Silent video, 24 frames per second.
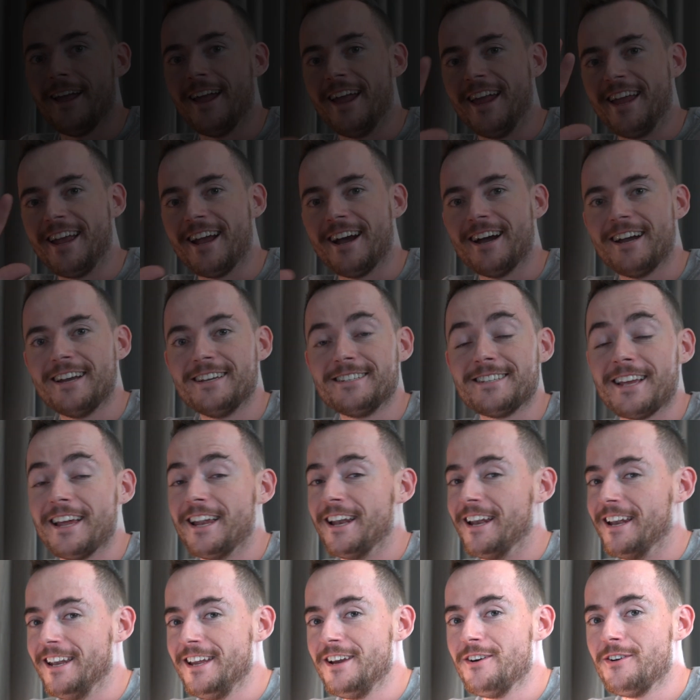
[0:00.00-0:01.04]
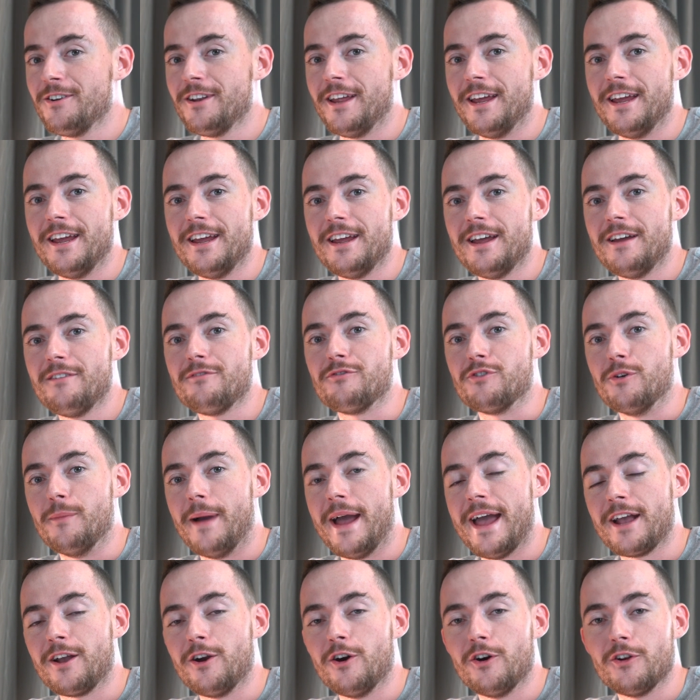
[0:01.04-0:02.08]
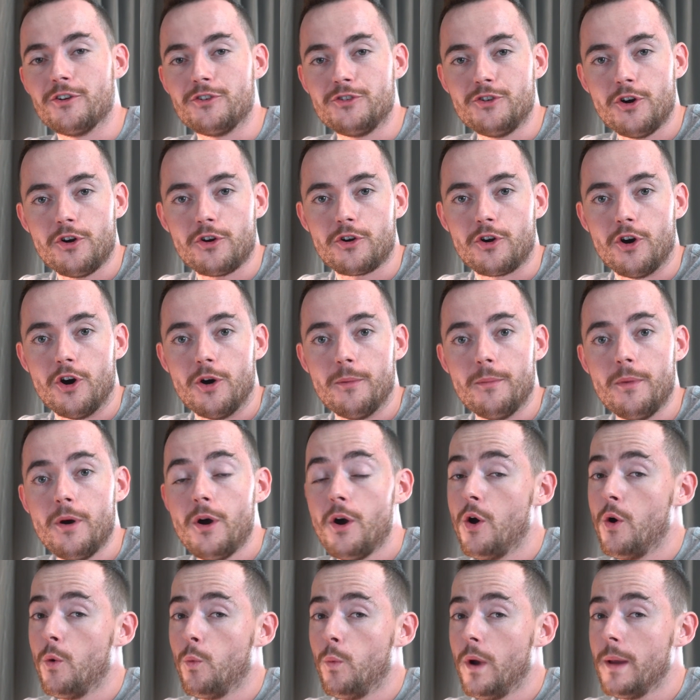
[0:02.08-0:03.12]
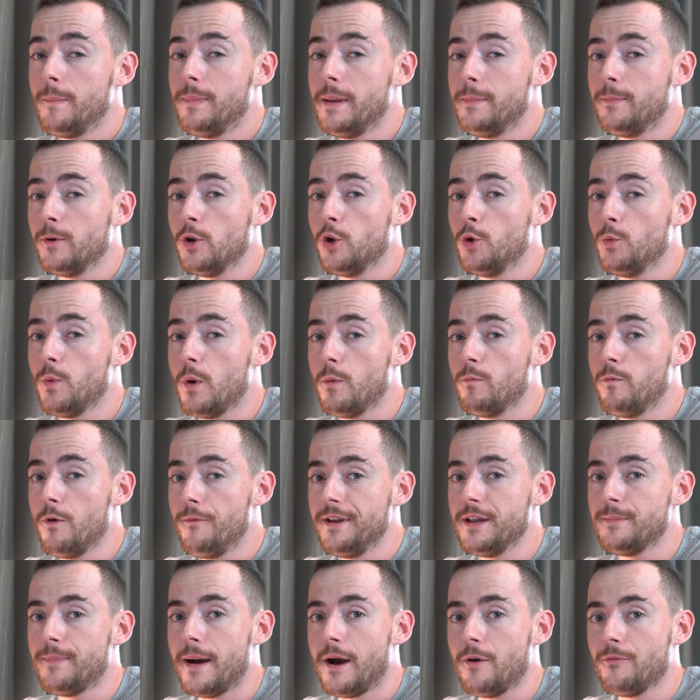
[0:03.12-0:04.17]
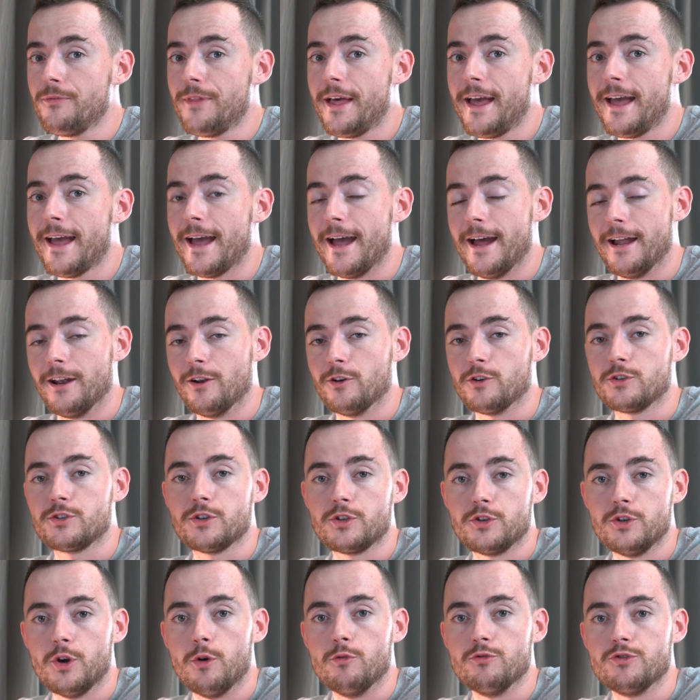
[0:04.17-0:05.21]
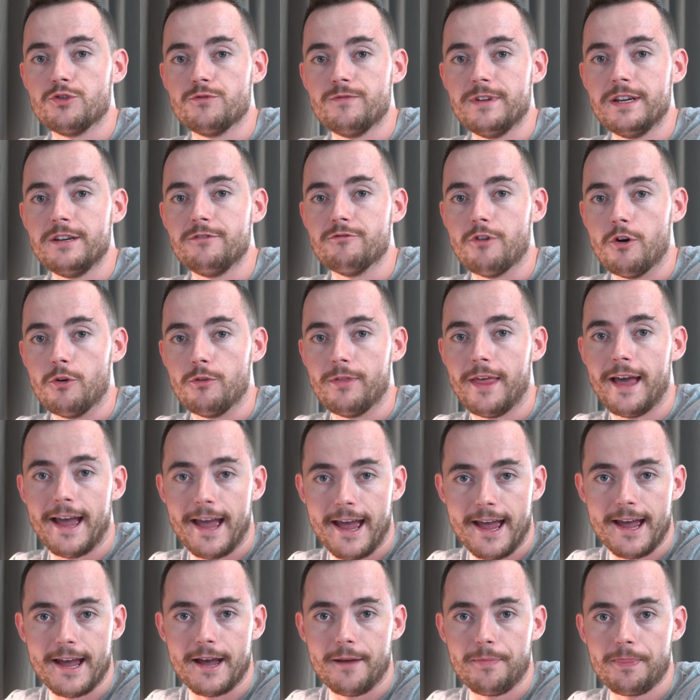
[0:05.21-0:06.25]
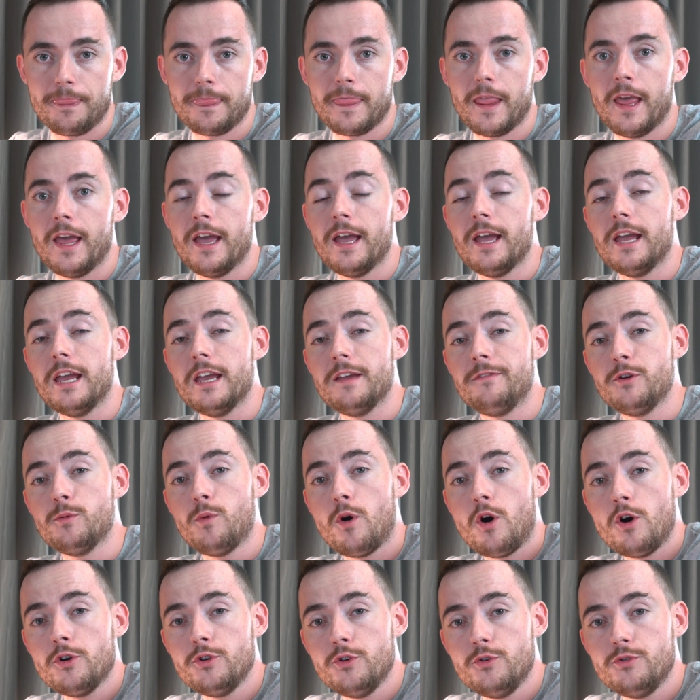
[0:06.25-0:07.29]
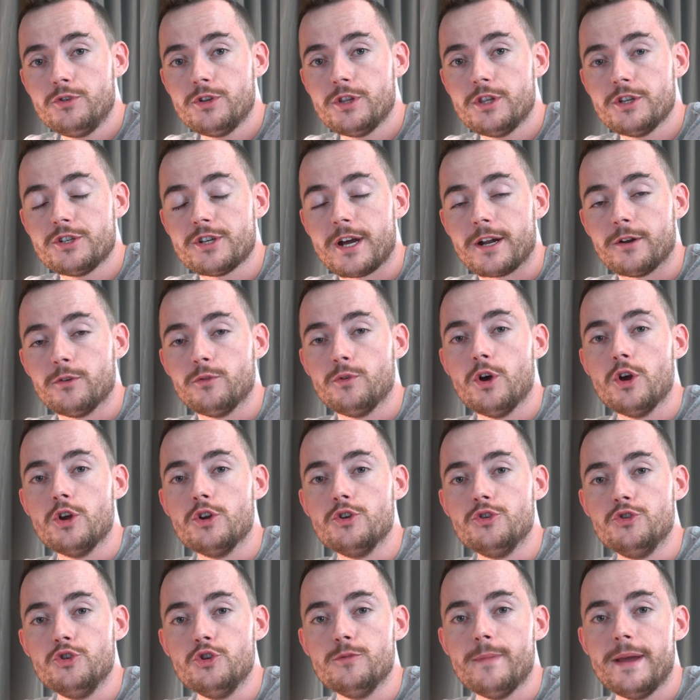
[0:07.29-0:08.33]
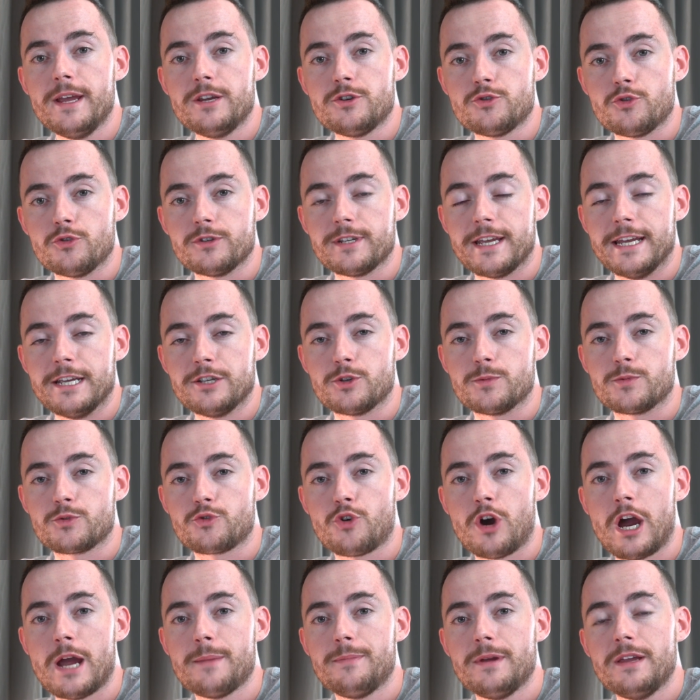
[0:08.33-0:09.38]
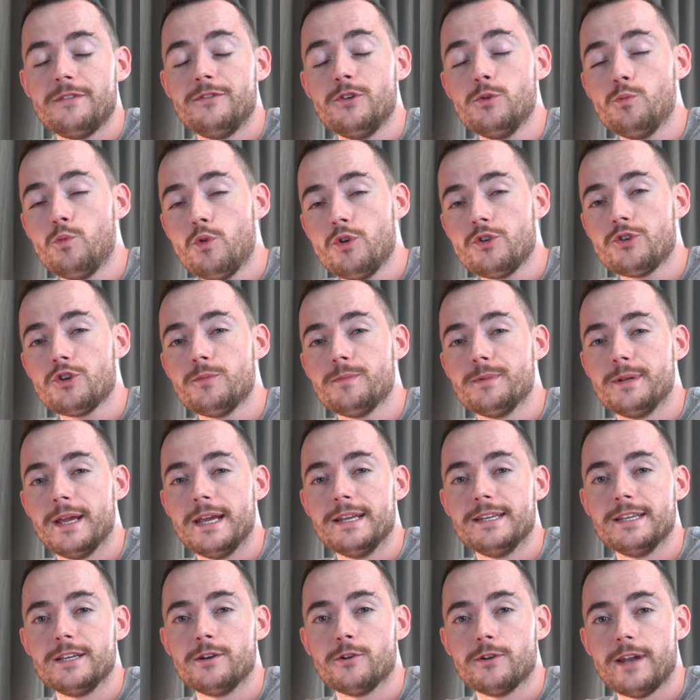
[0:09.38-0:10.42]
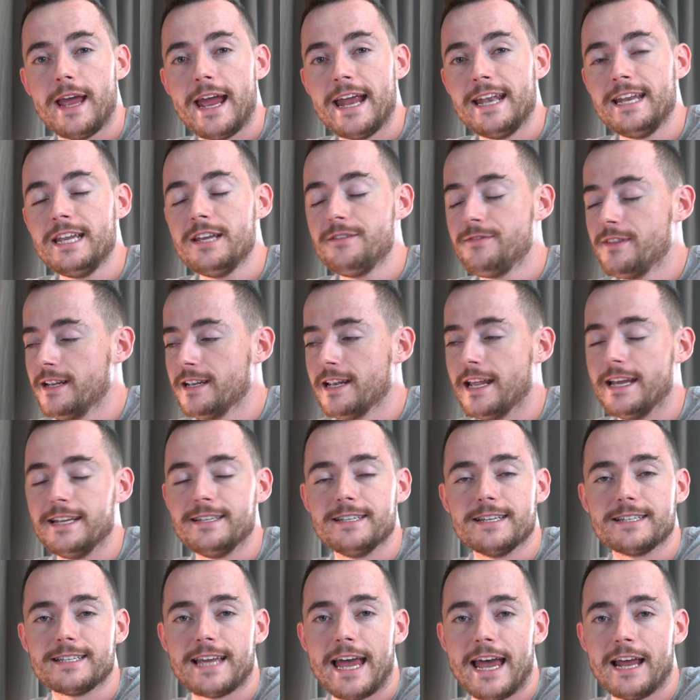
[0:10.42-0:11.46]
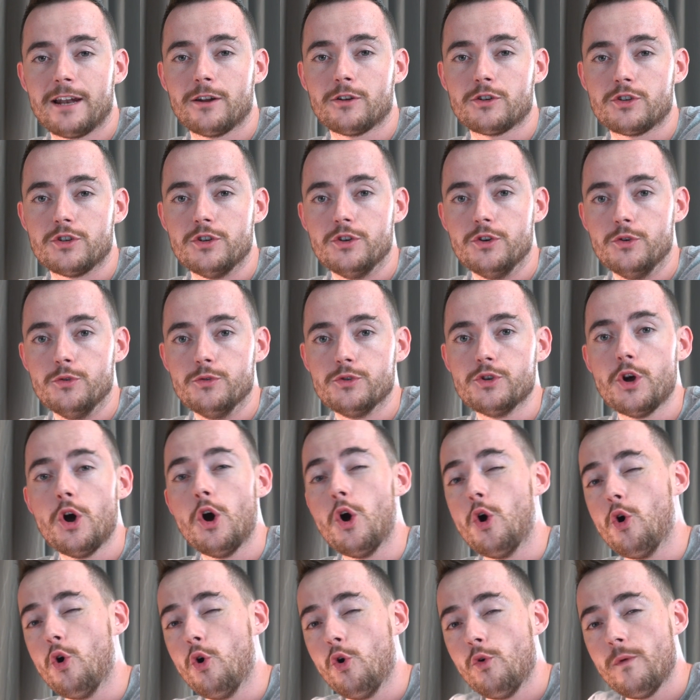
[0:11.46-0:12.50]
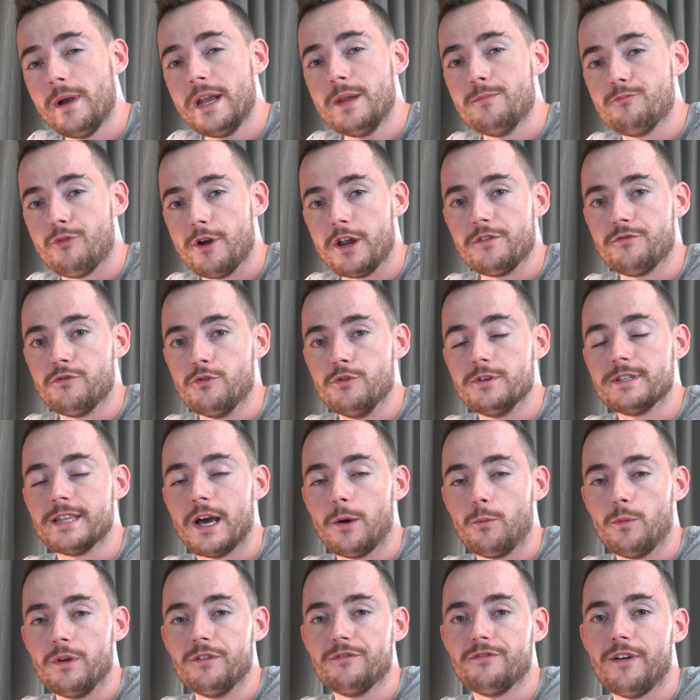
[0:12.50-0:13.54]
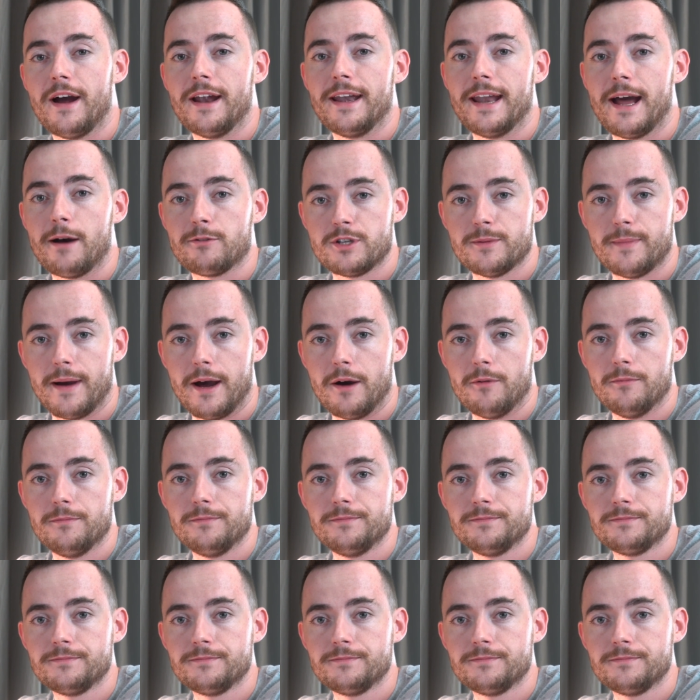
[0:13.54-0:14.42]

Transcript: Hey guys, Leon here from hairguard.com, where people who are worried about their hair loss go to regrow their hair. If you are new to the channel, do make sure to hit subscribe if you want updating on any of the latest hair loss news or any breakthroughs that we find out about.